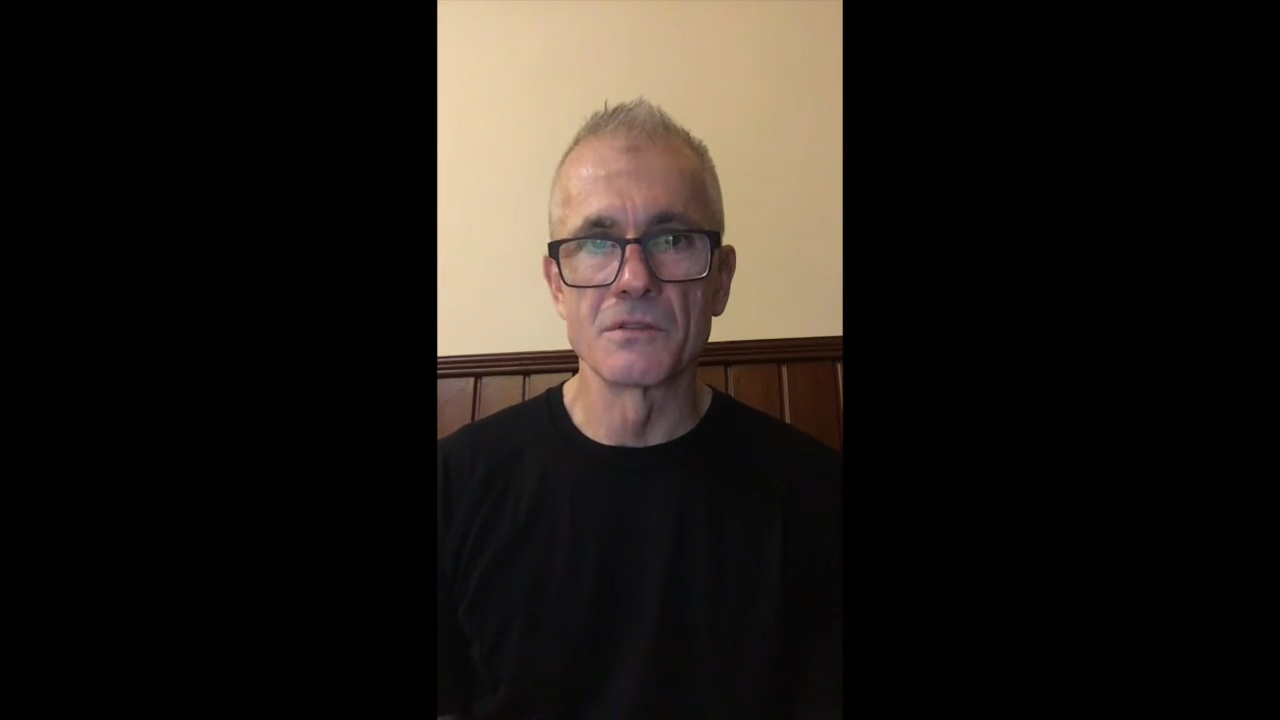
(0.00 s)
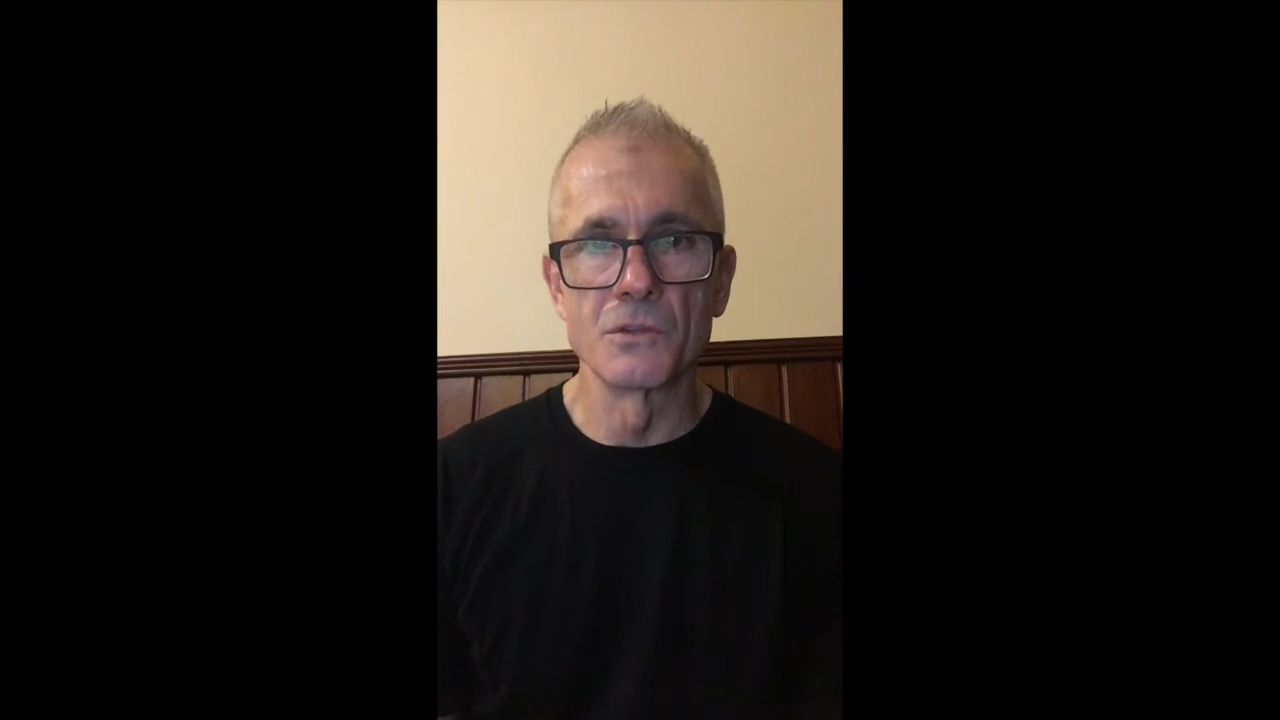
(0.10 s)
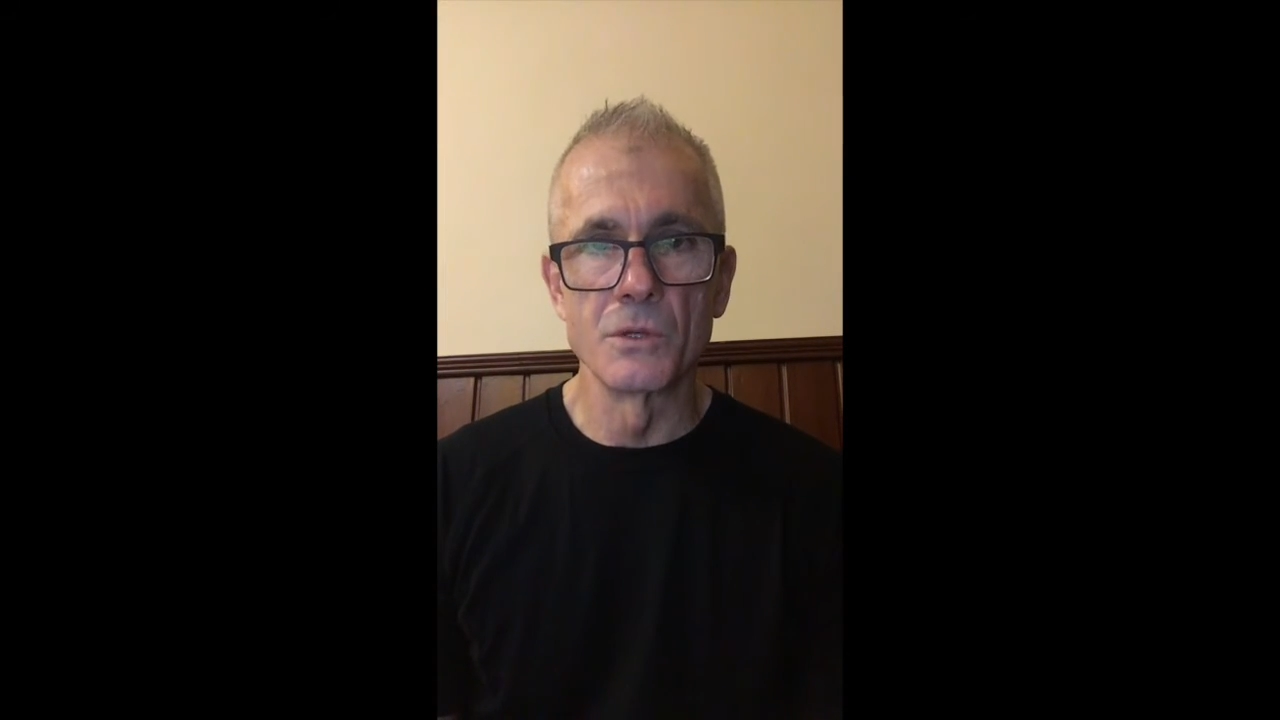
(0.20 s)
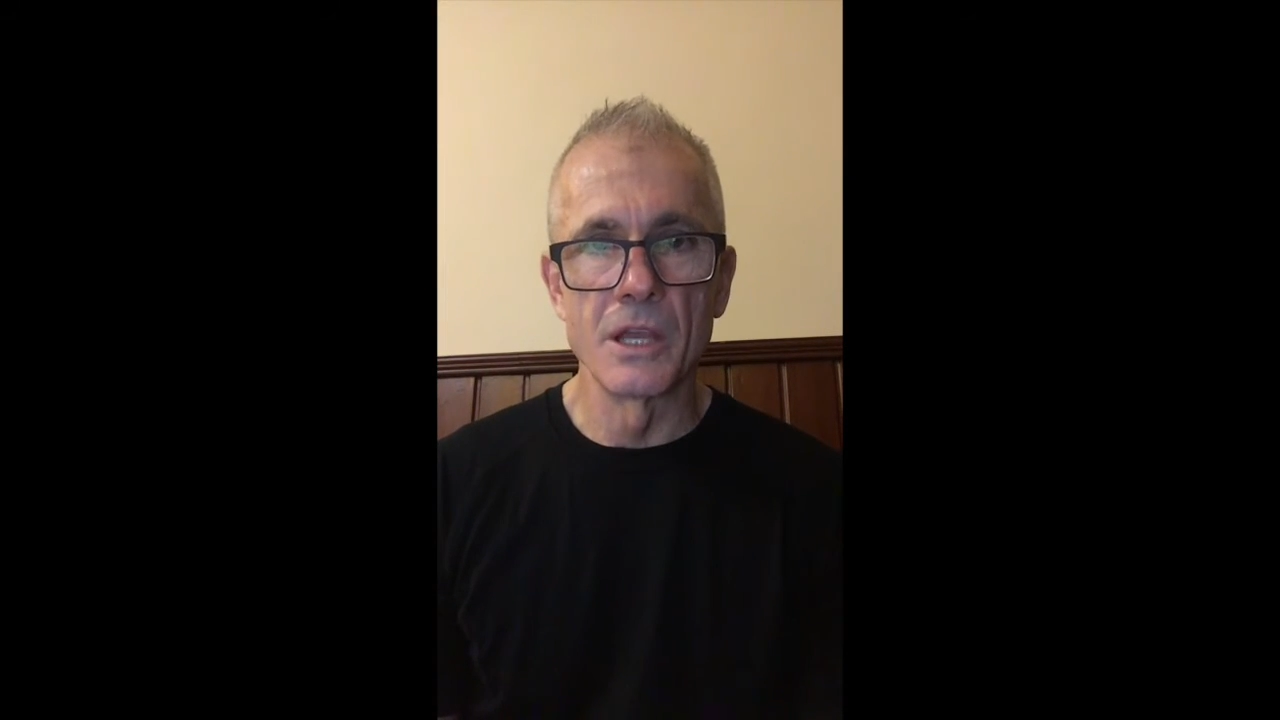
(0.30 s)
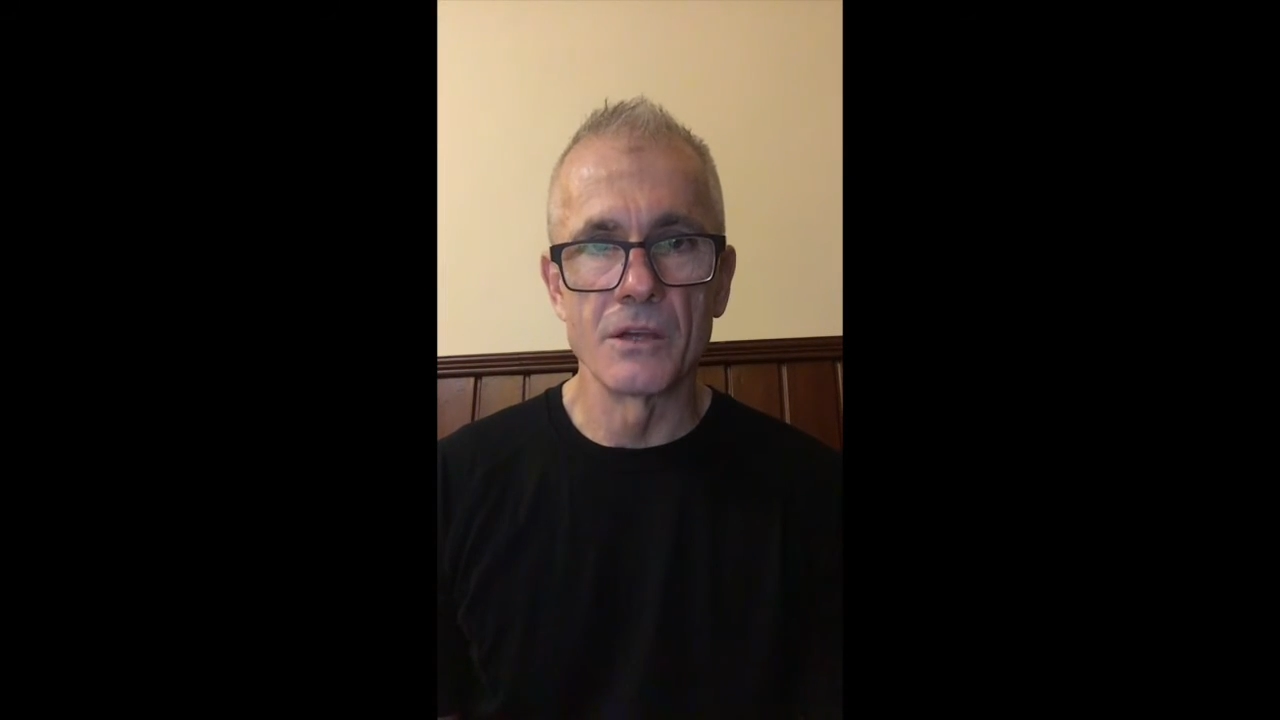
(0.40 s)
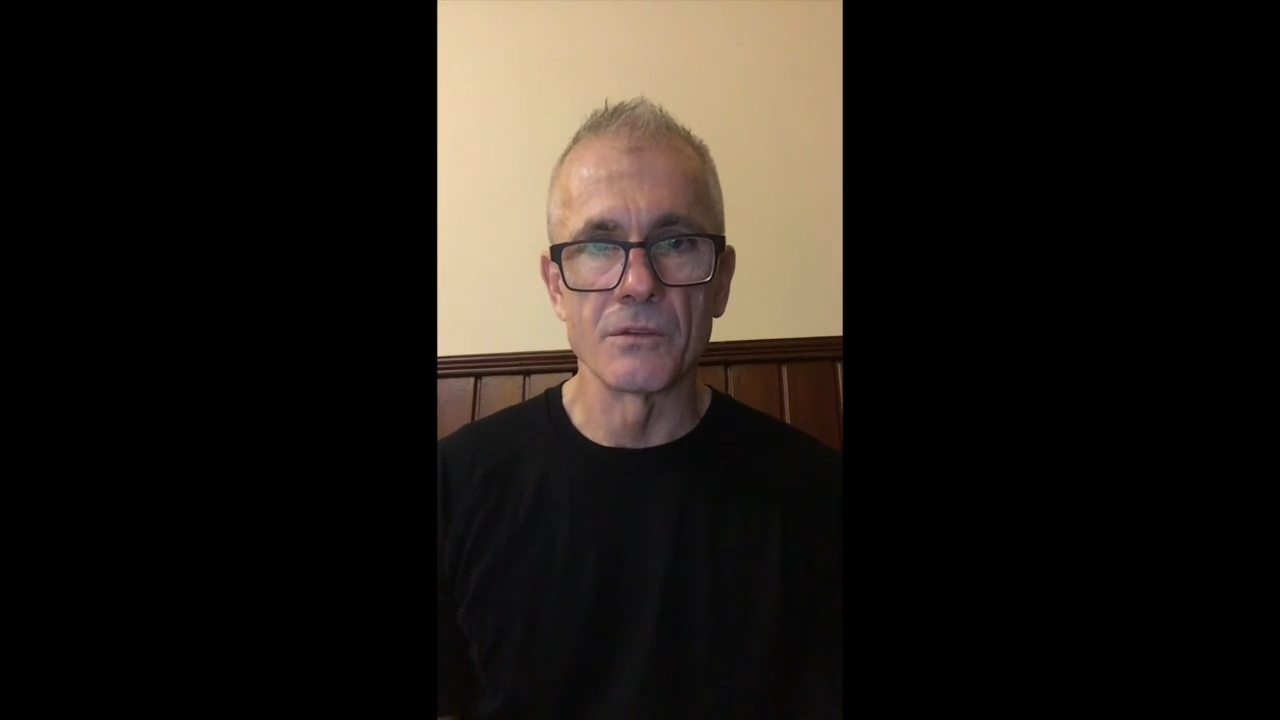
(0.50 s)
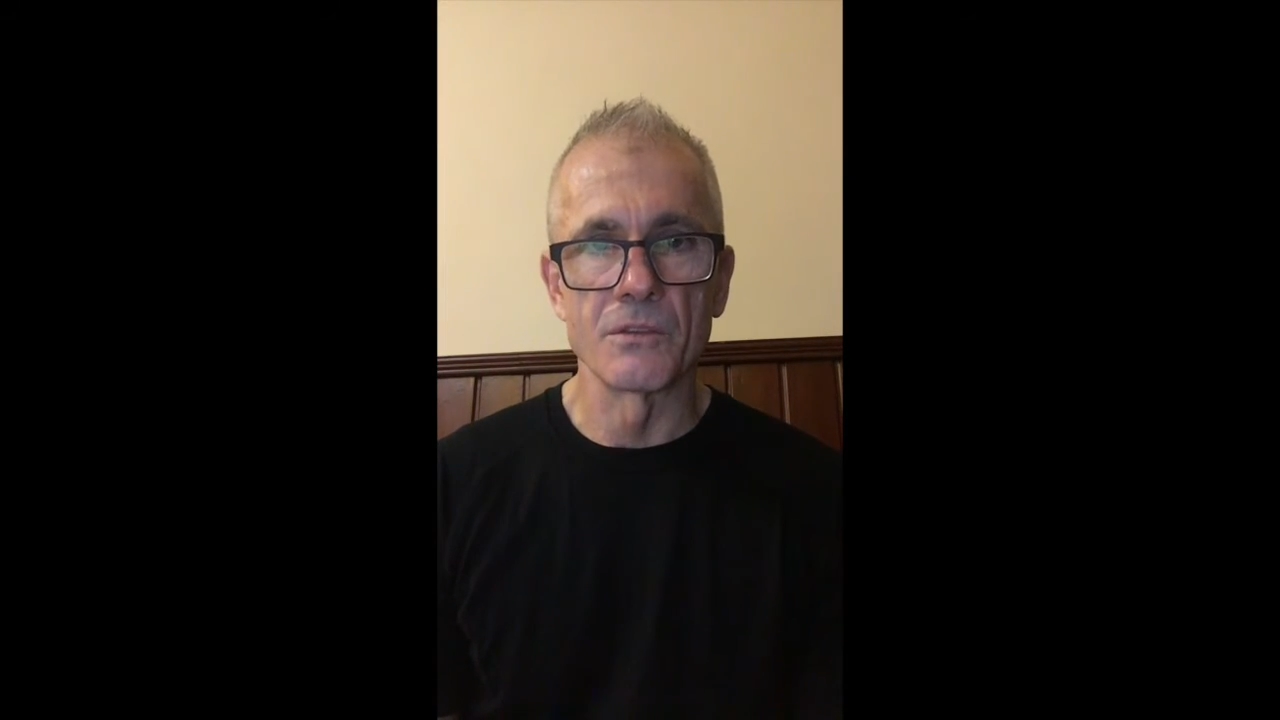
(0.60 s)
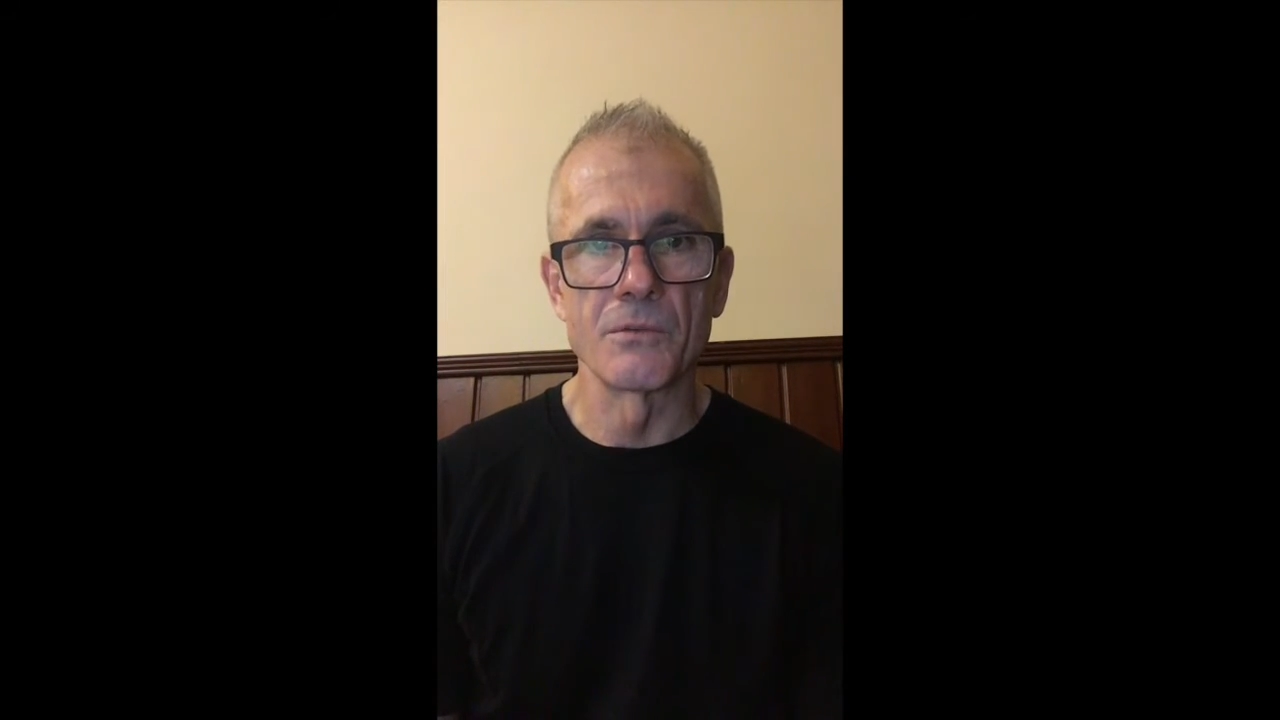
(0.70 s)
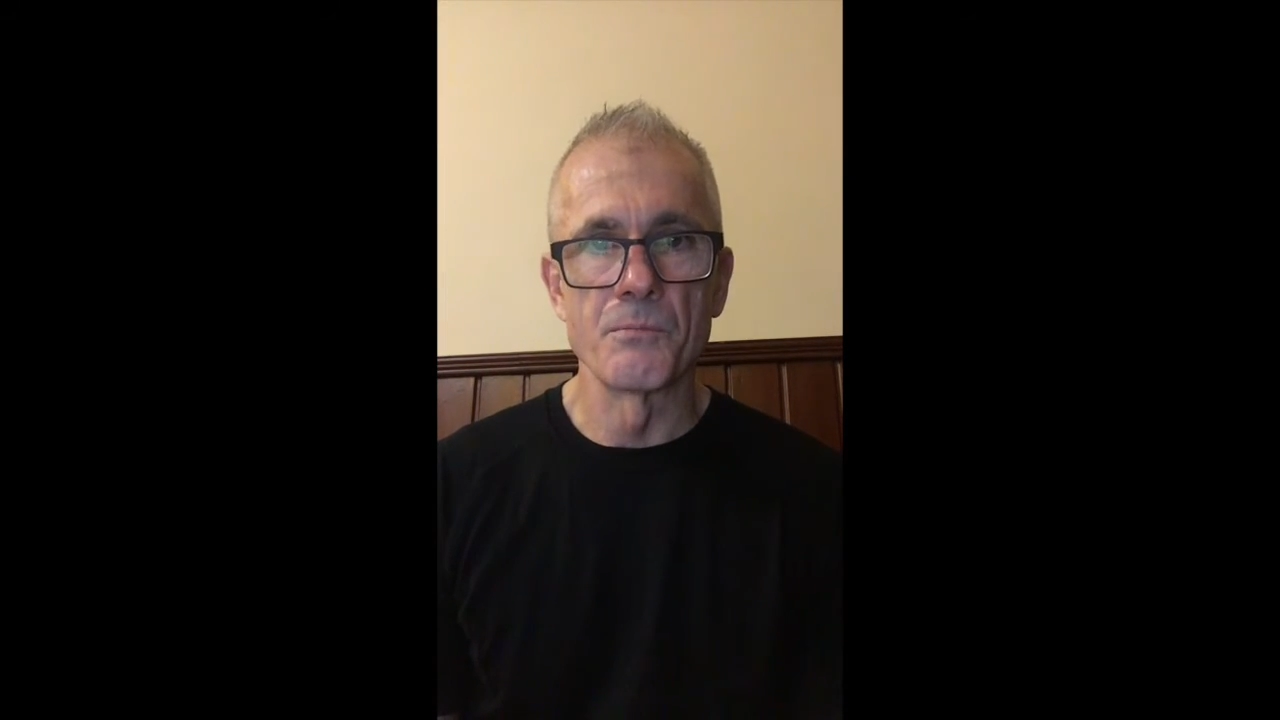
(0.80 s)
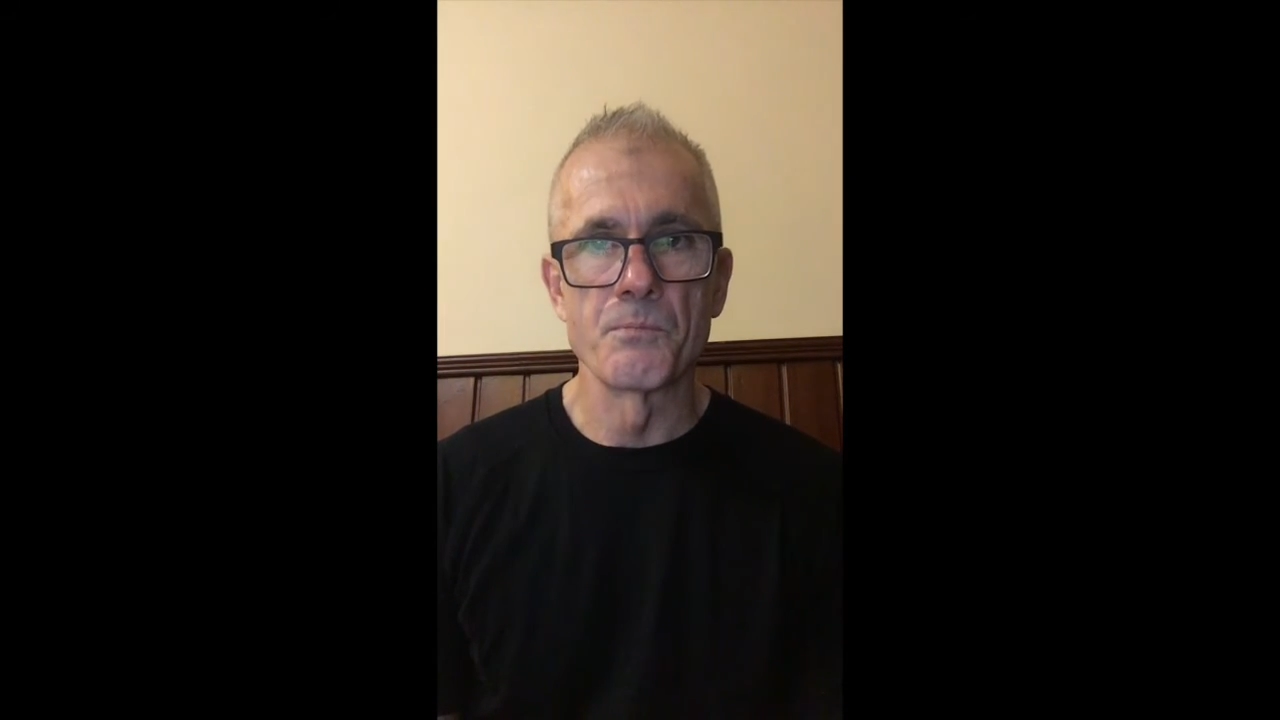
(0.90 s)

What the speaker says: of good health.